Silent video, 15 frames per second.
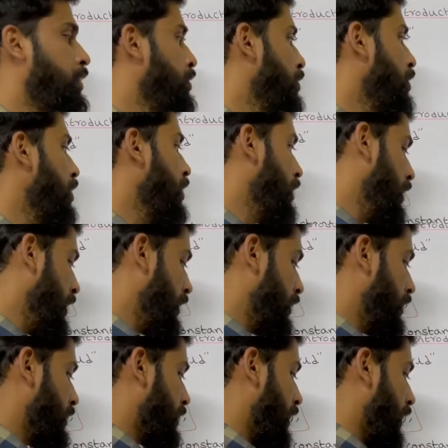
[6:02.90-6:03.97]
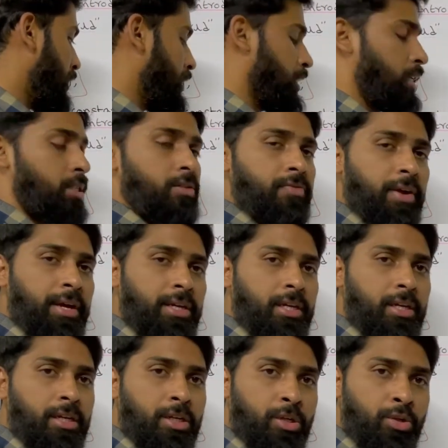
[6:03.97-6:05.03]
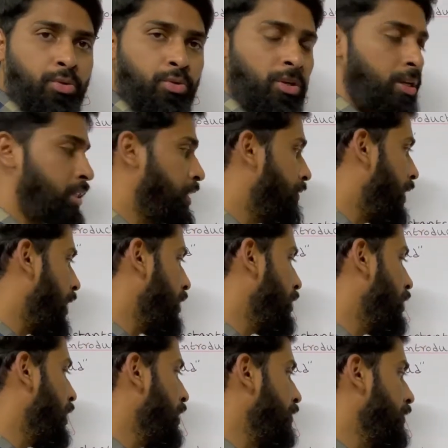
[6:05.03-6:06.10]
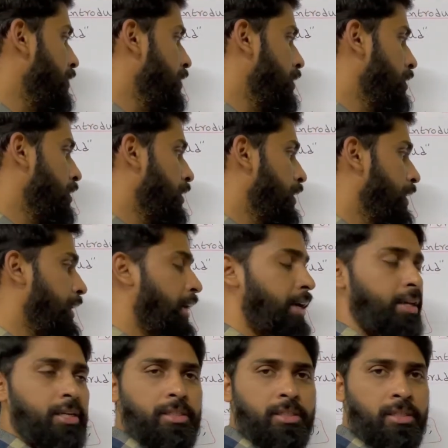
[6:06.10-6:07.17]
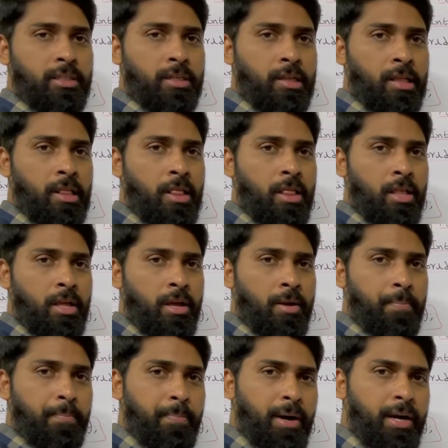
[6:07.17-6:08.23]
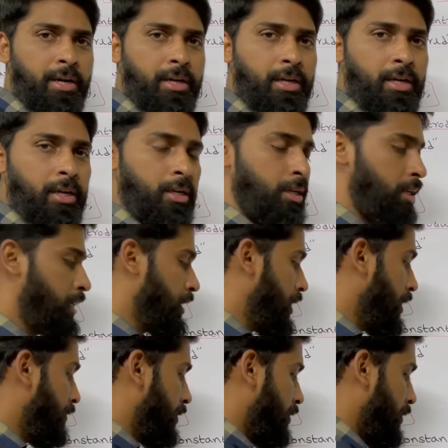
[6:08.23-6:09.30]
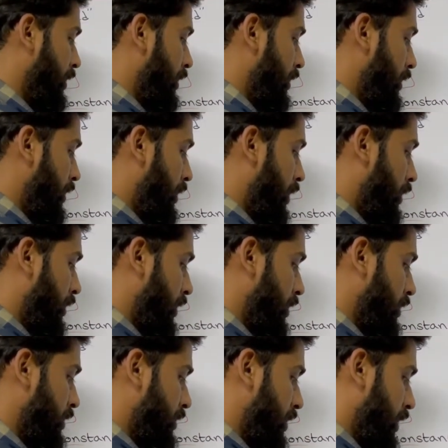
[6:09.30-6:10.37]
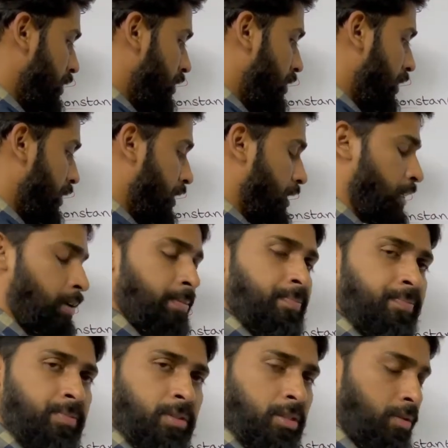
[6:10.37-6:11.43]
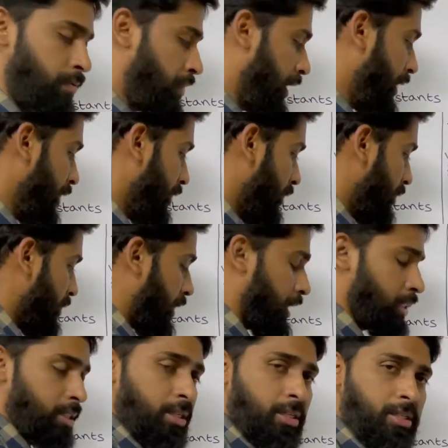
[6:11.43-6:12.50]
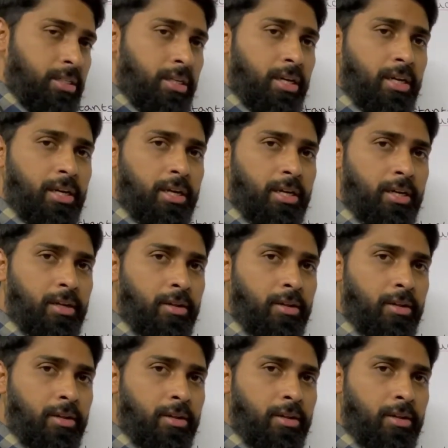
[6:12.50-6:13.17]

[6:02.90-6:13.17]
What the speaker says: you know this cursor is waiting to read the value of radius. But everyone not understands that. So why this cursor is here?